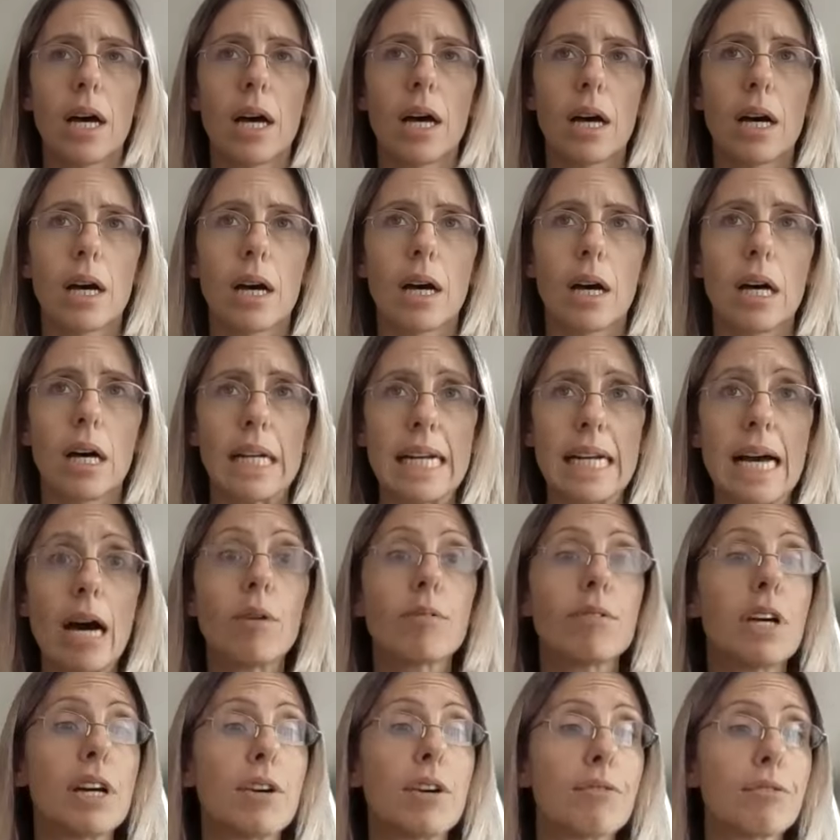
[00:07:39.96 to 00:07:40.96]

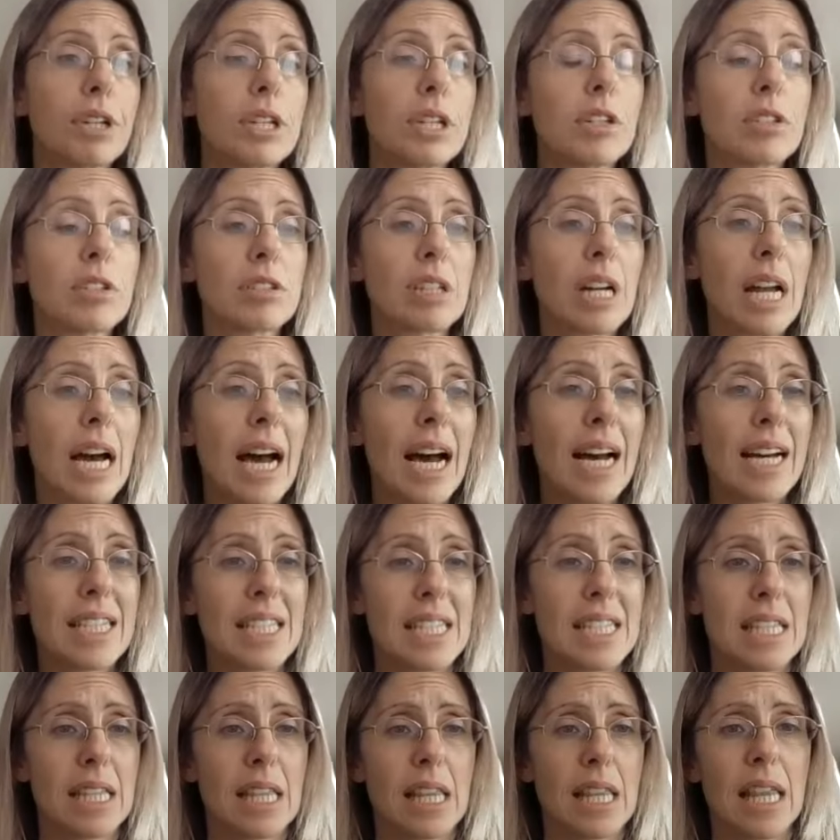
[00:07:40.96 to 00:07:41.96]
Now they're
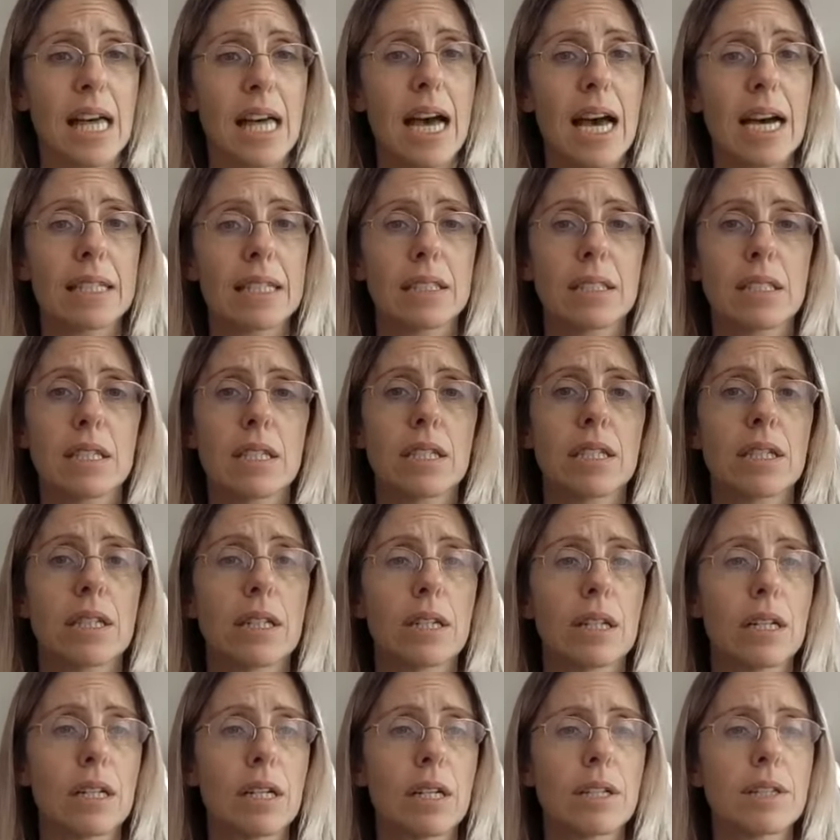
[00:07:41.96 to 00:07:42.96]
recognizing that
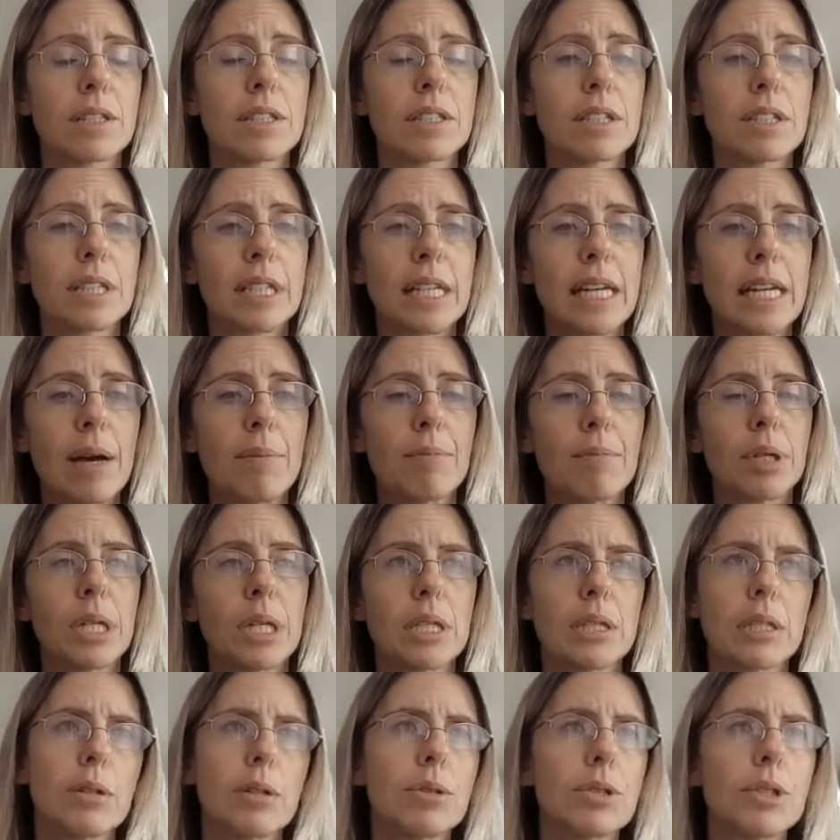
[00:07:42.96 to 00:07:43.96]

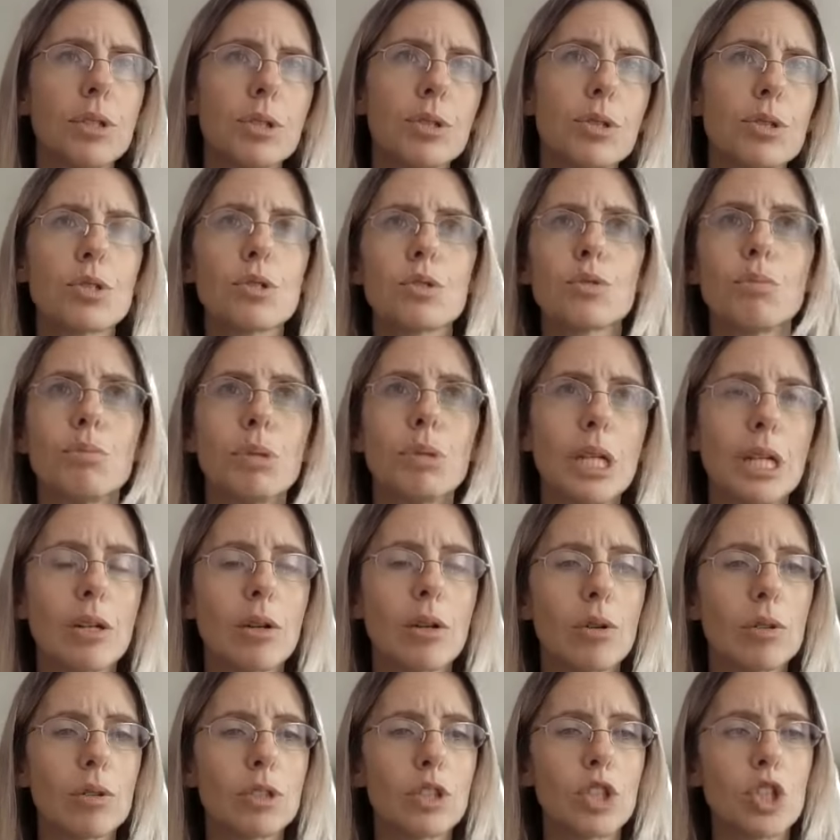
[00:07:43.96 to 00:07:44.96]
there used to be
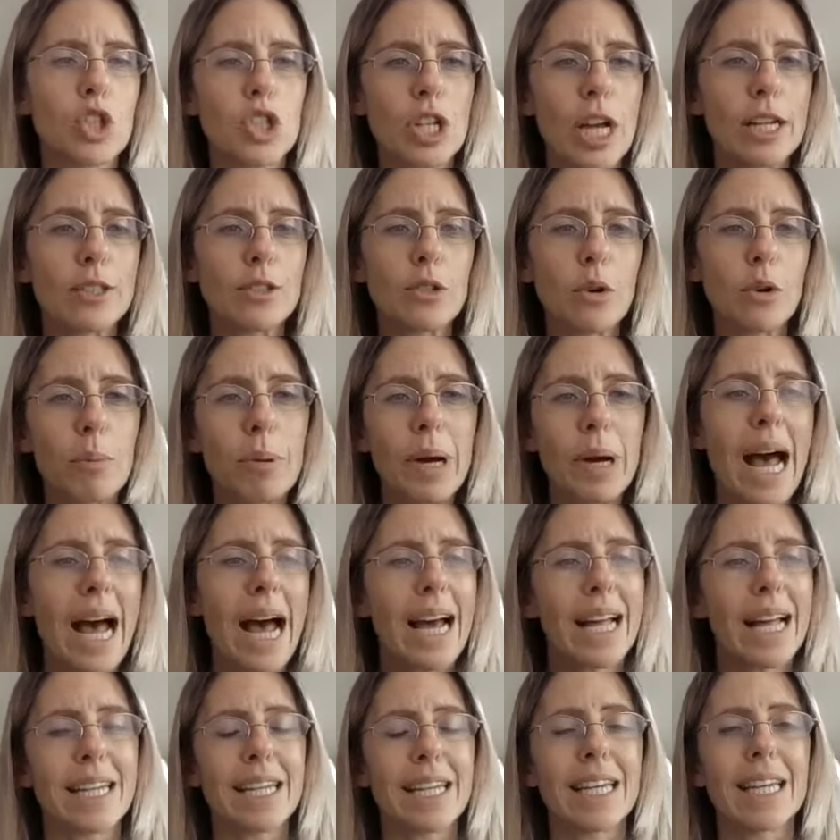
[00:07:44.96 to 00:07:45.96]
called shadow
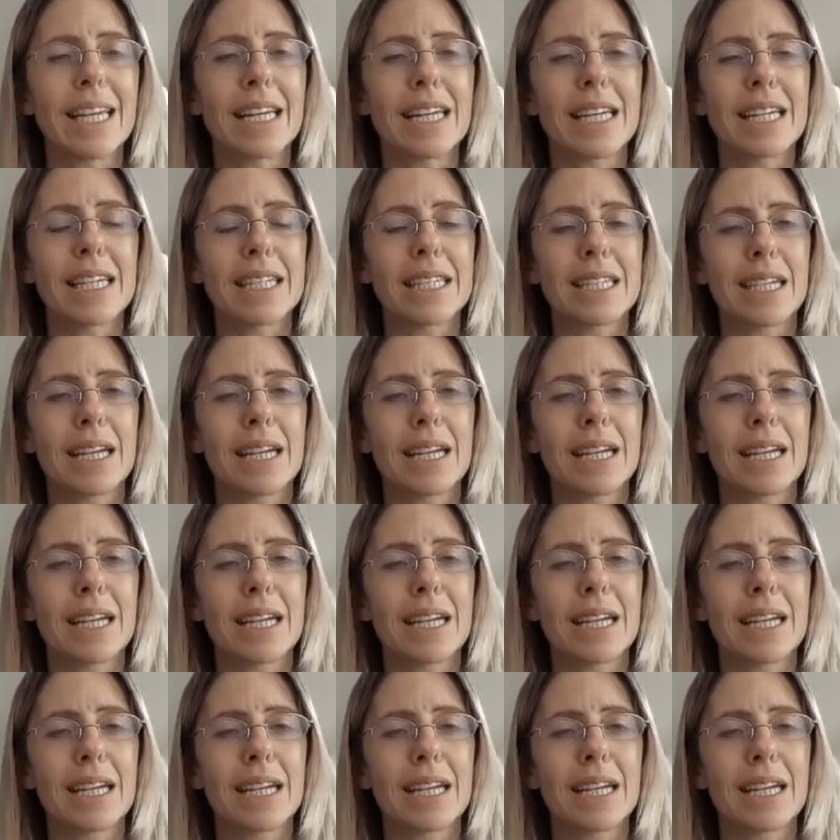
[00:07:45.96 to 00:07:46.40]
banning.